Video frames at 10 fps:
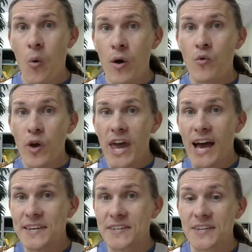when we
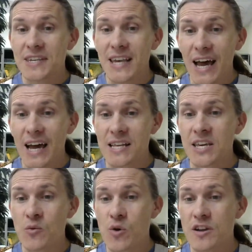as
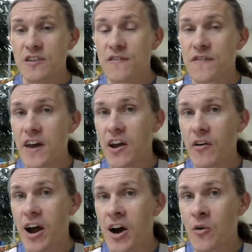society want to
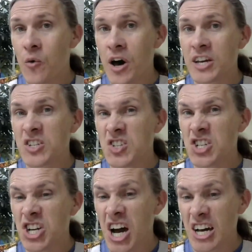figure out what is
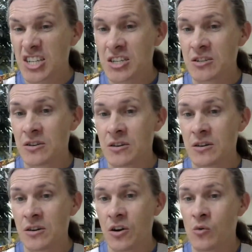just,
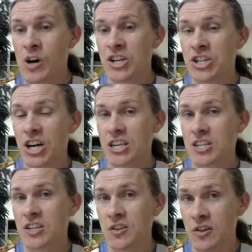or what
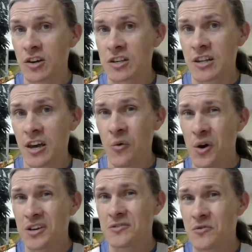justice looks like,
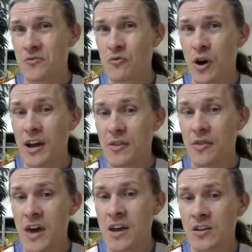what is the right
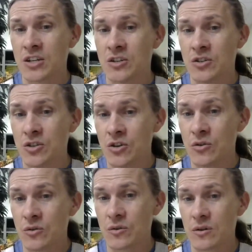thing to do,